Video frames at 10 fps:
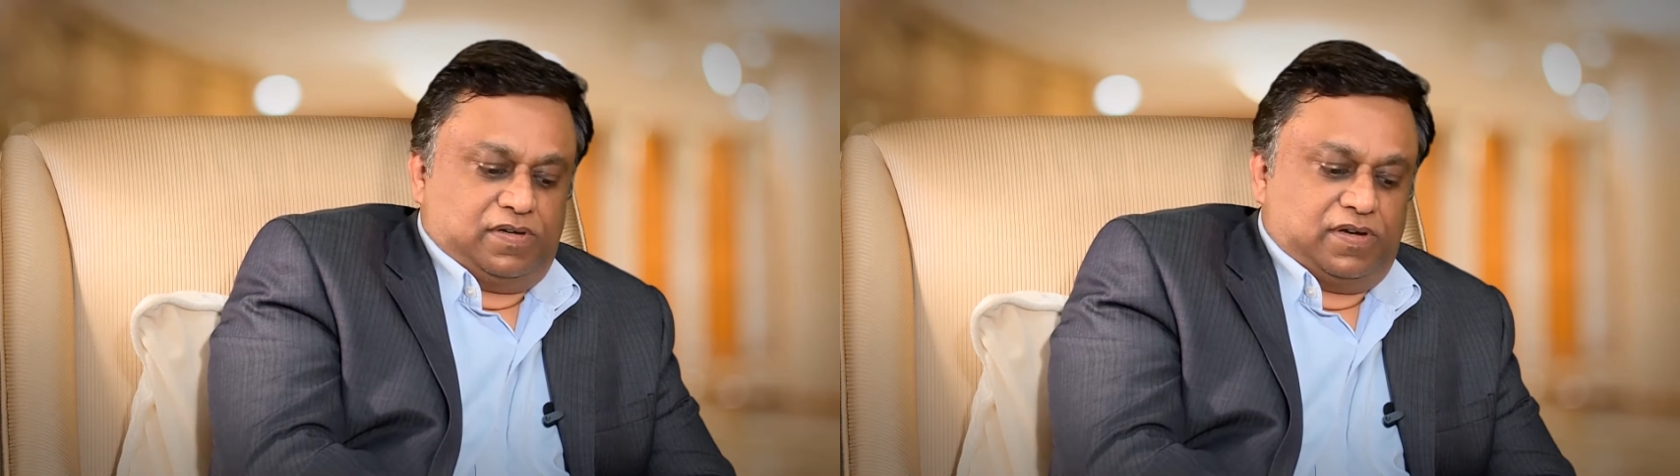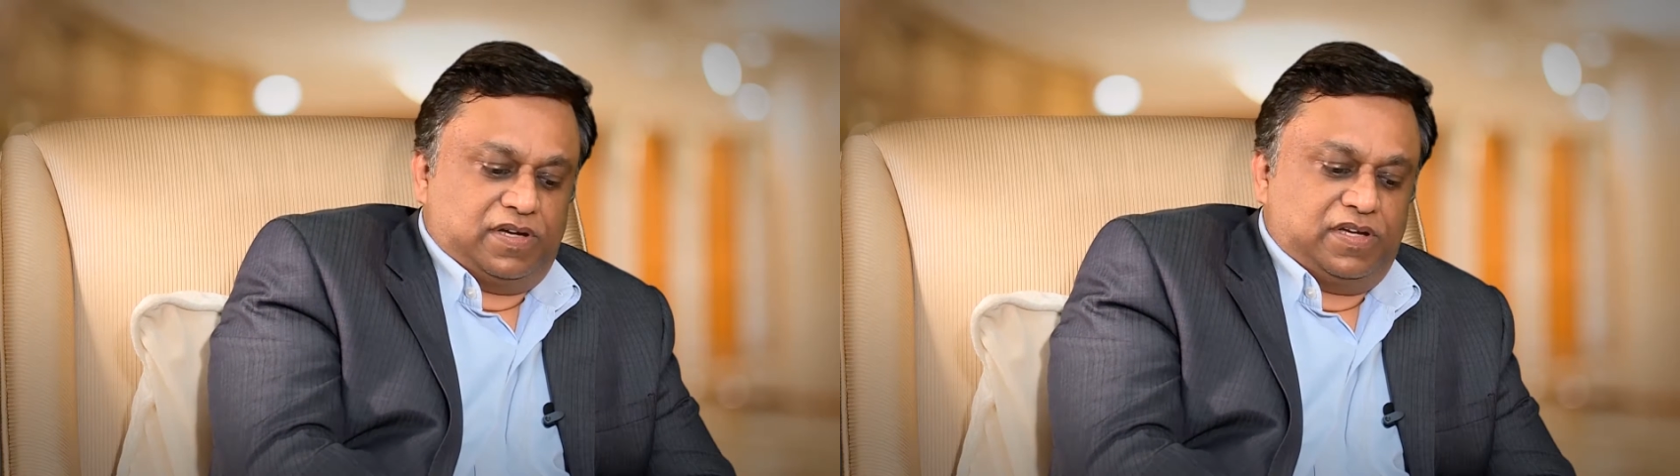
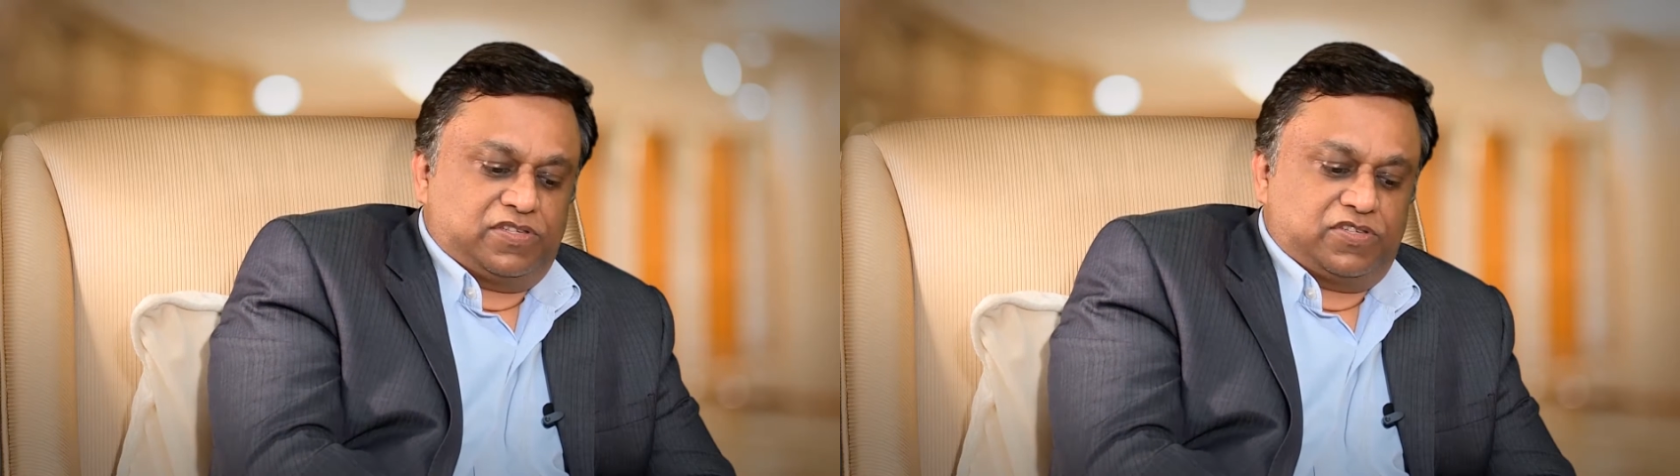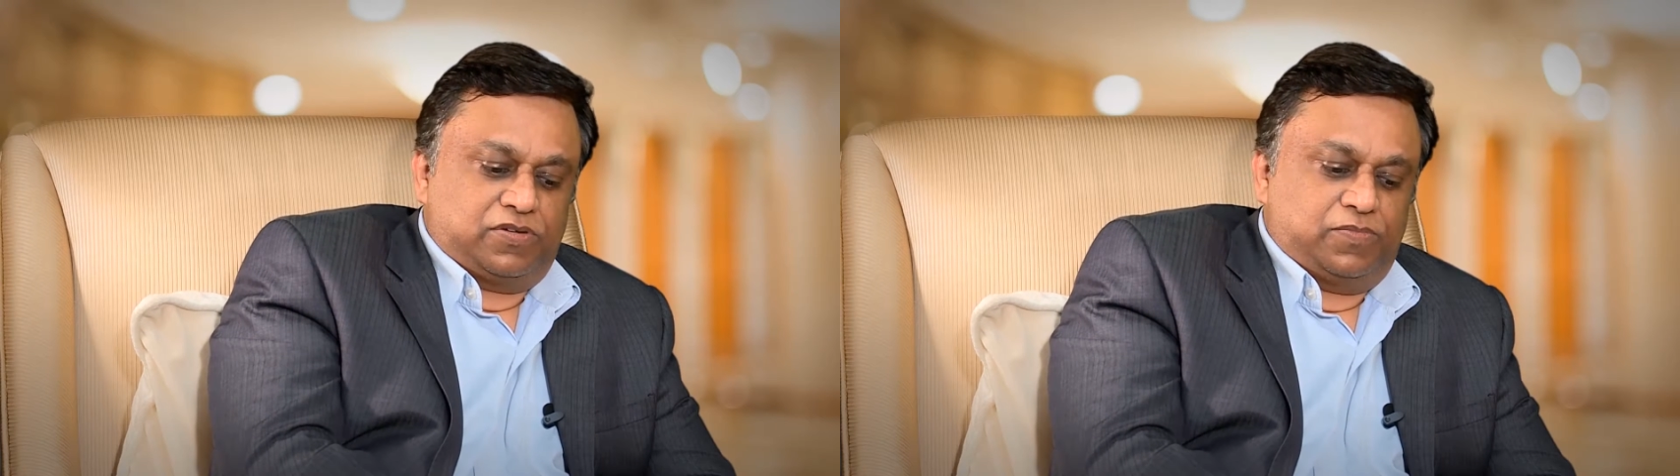earlier
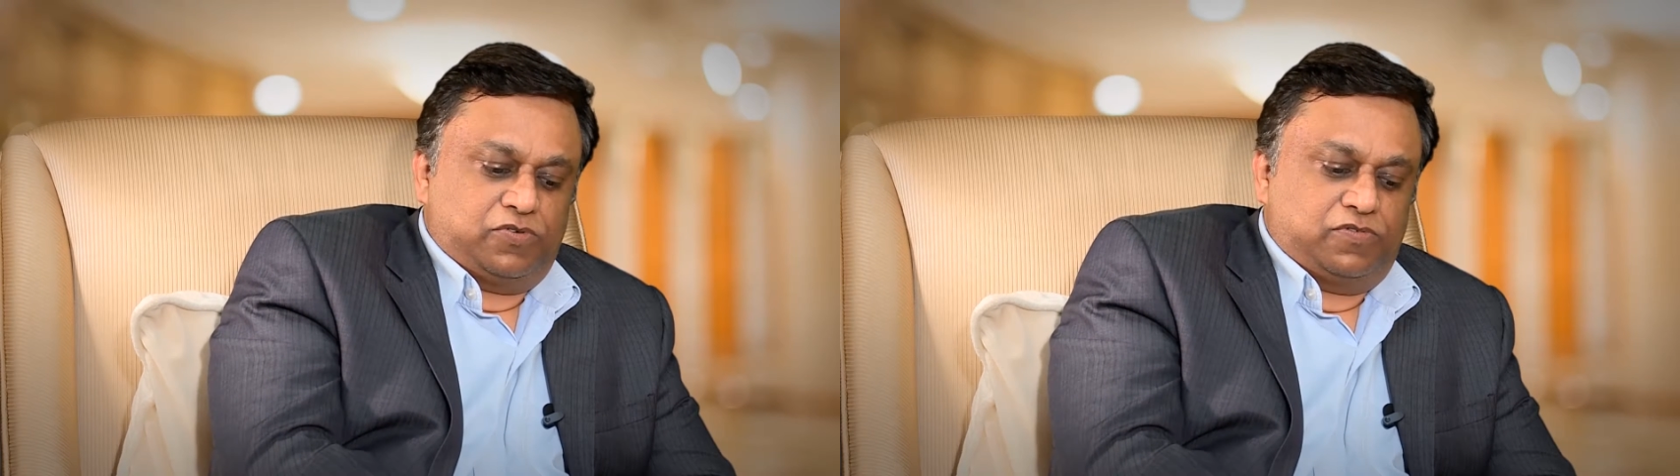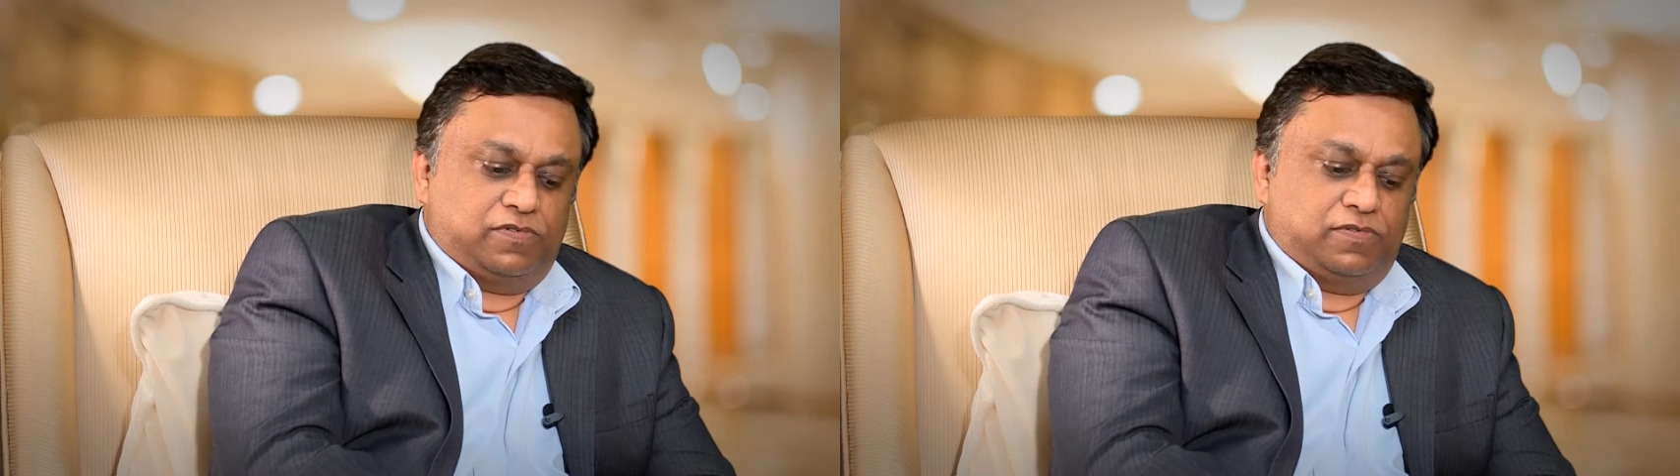system
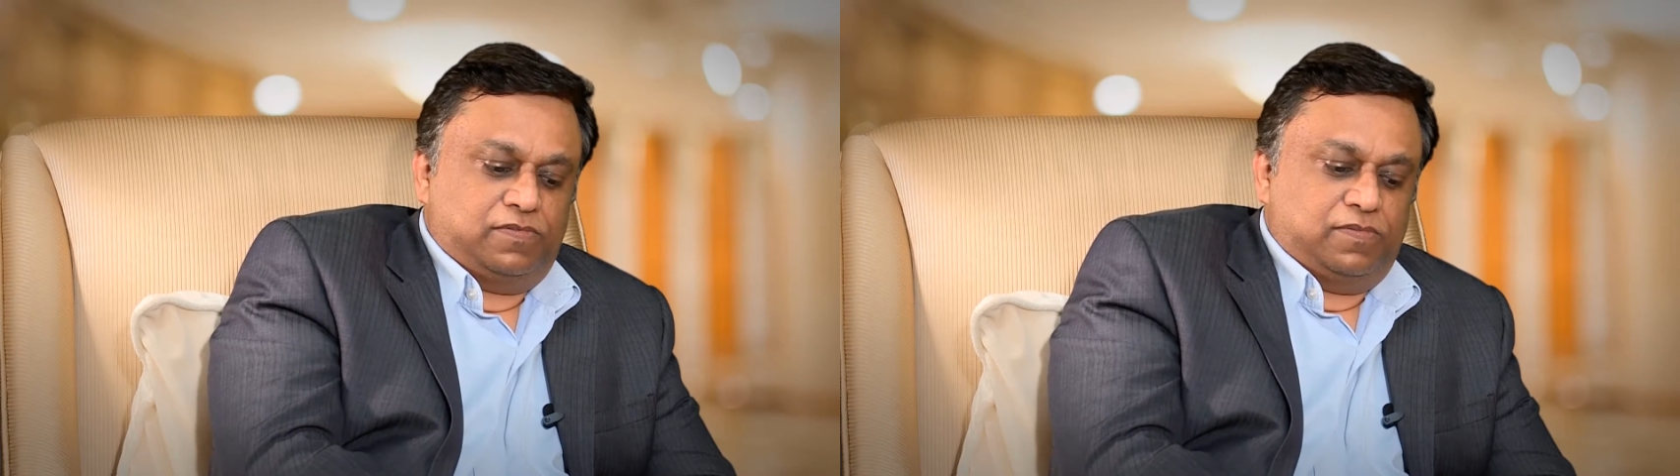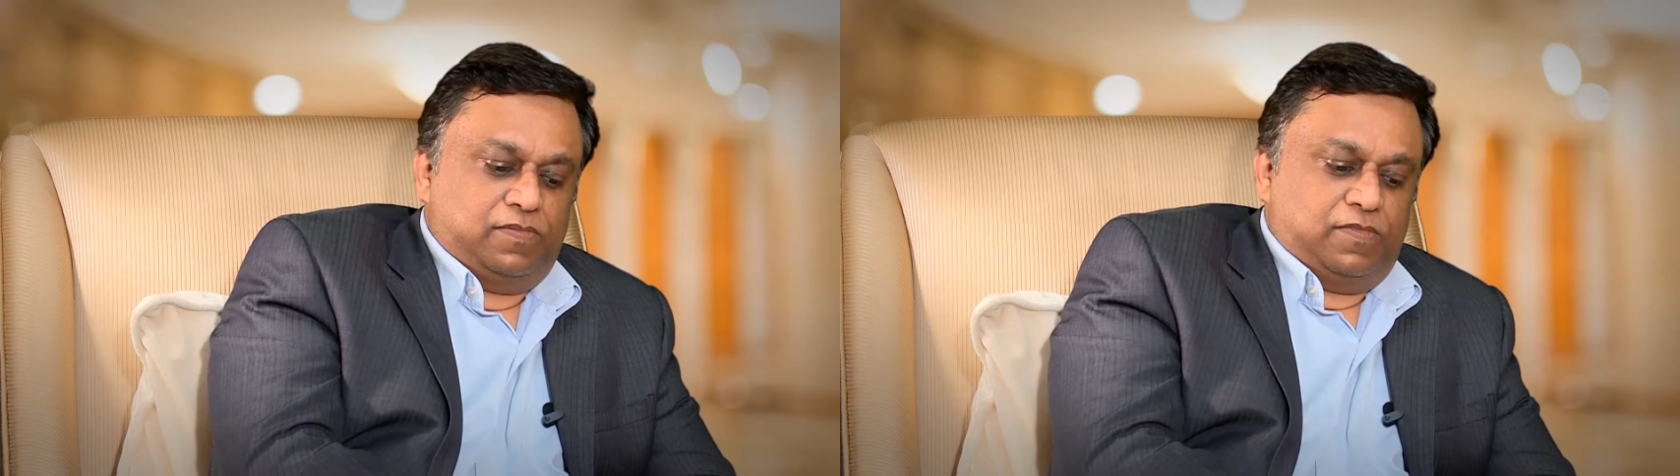to
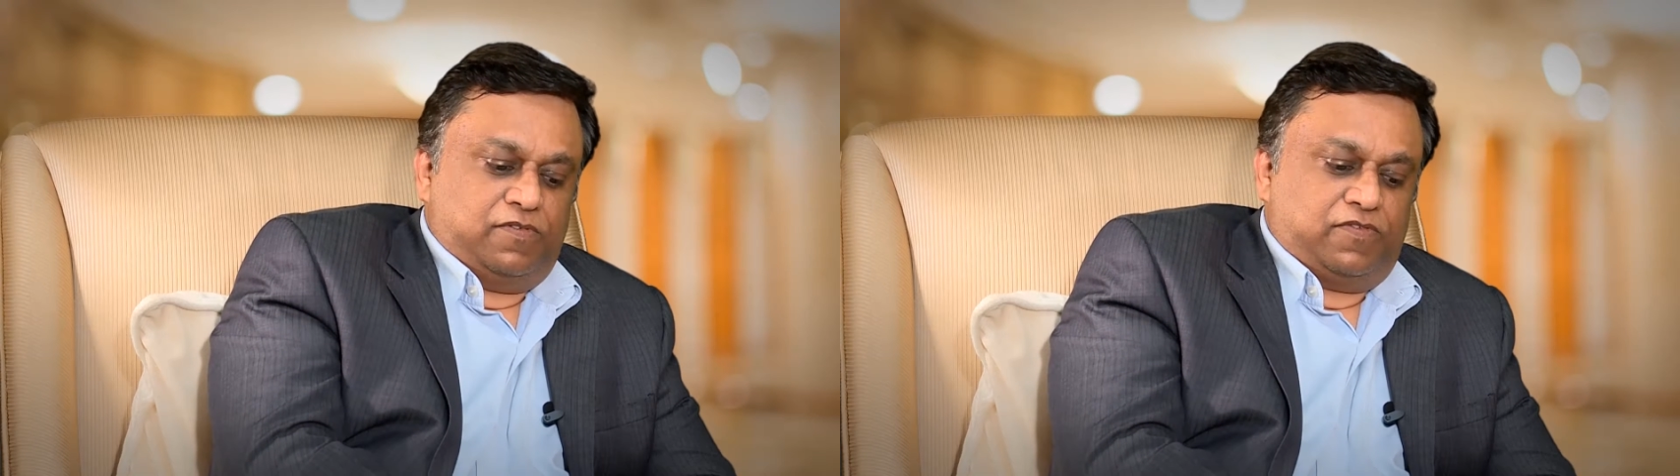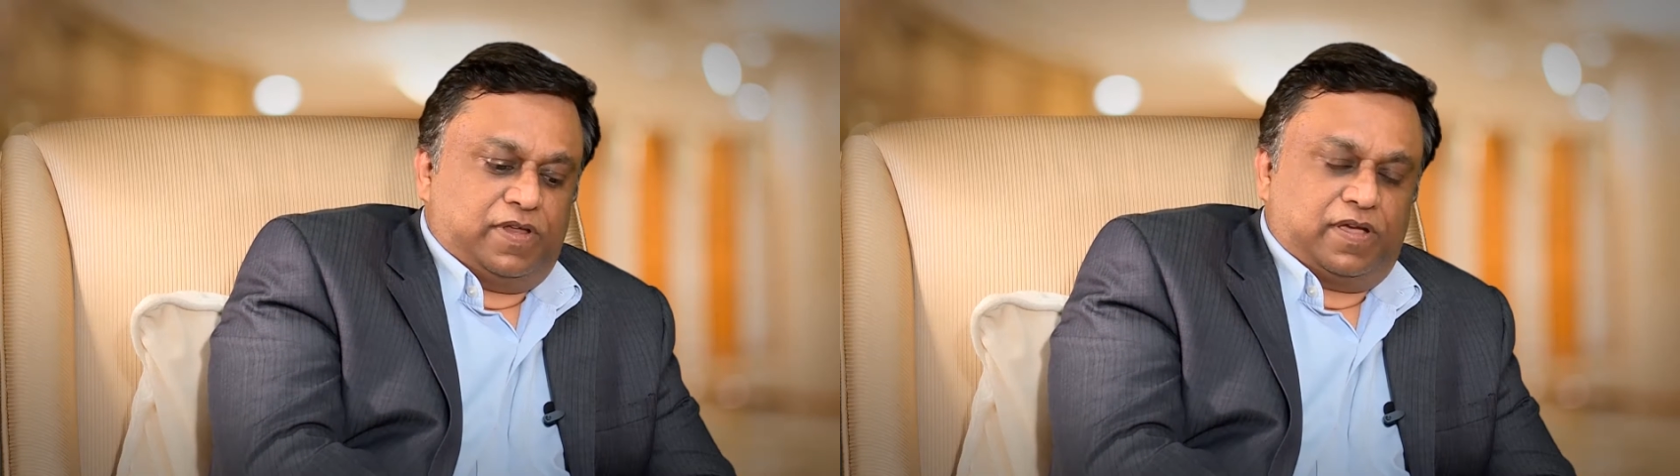
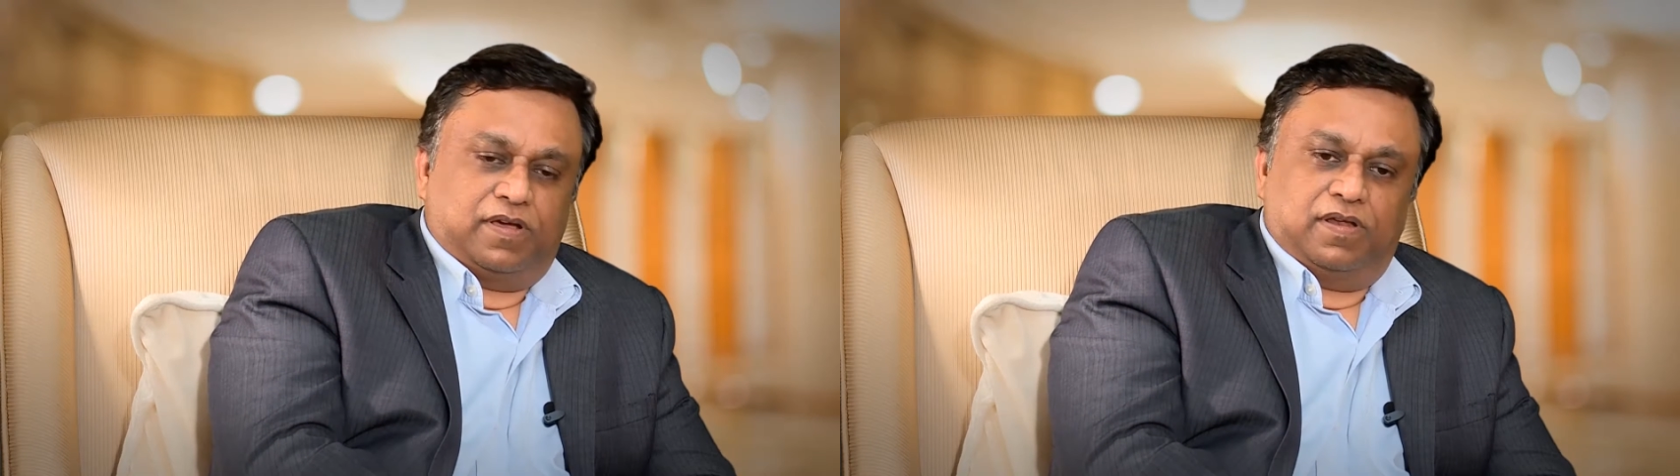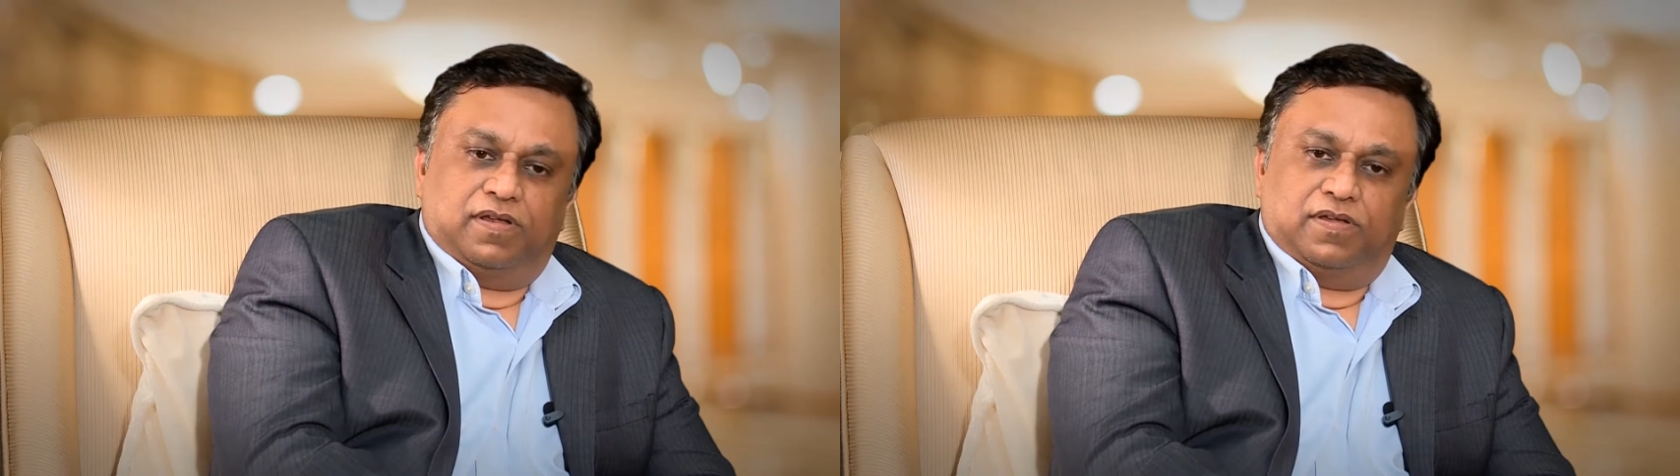
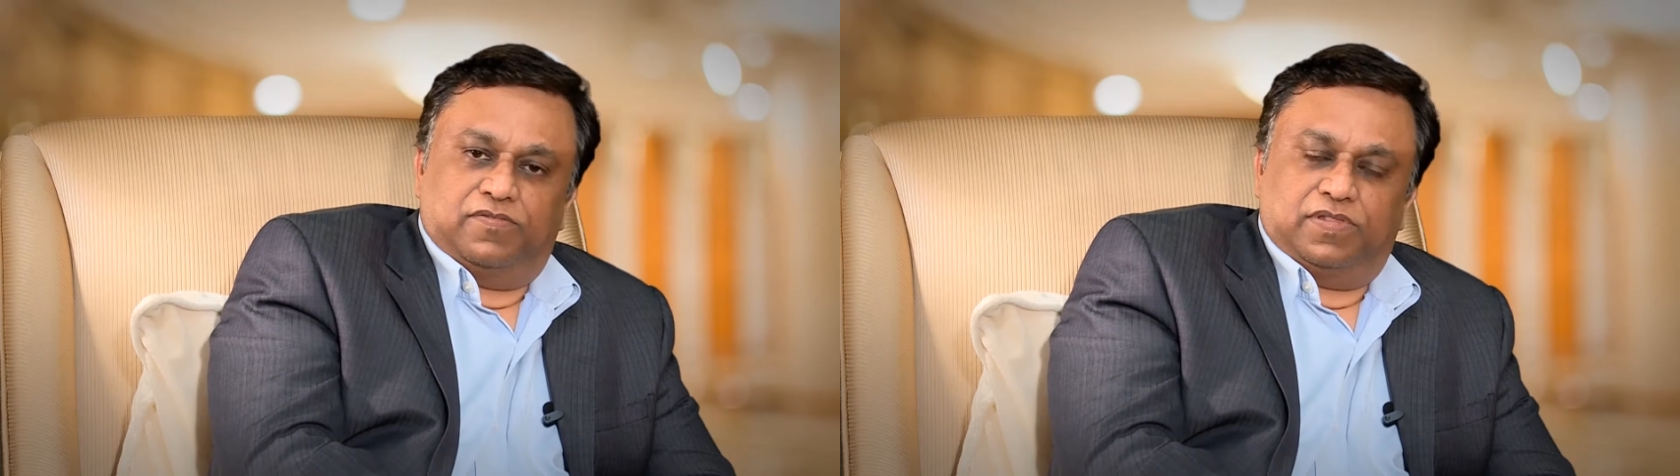Finacle